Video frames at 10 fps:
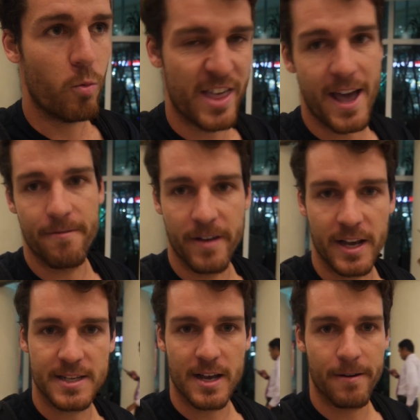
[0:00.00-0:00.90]
without a
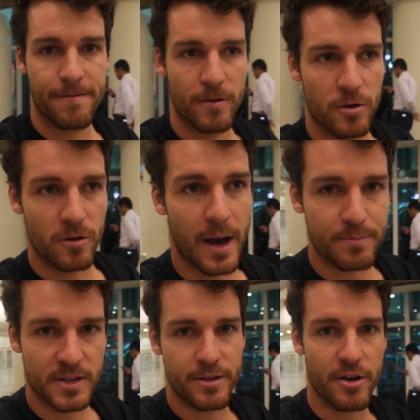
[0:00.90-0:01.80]
visa for
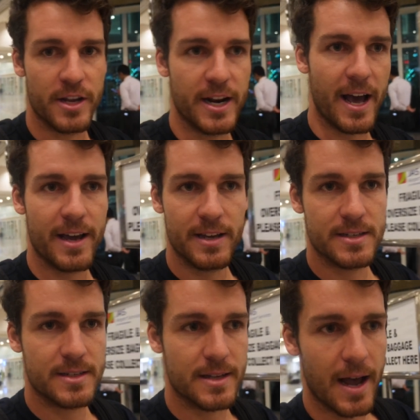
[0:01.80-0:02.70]
up to 30
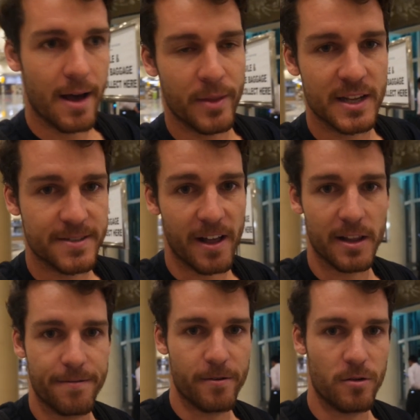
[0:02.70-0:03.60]
days. That's
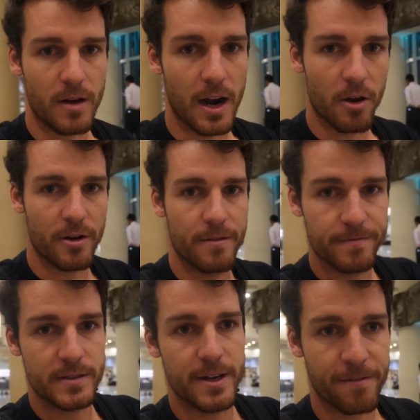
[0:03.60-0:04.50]
valid for a lot of
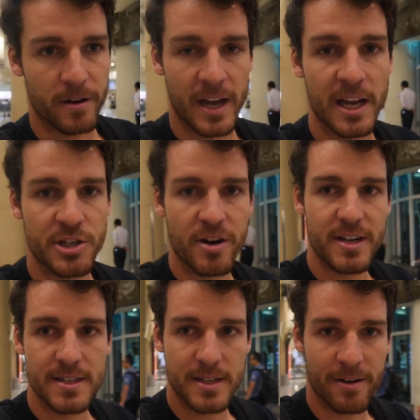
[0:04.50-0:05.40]
different
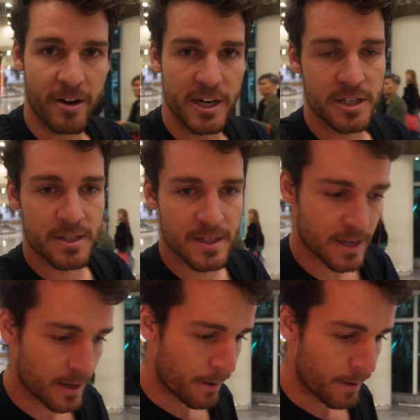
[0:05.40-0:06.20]
countries and regions.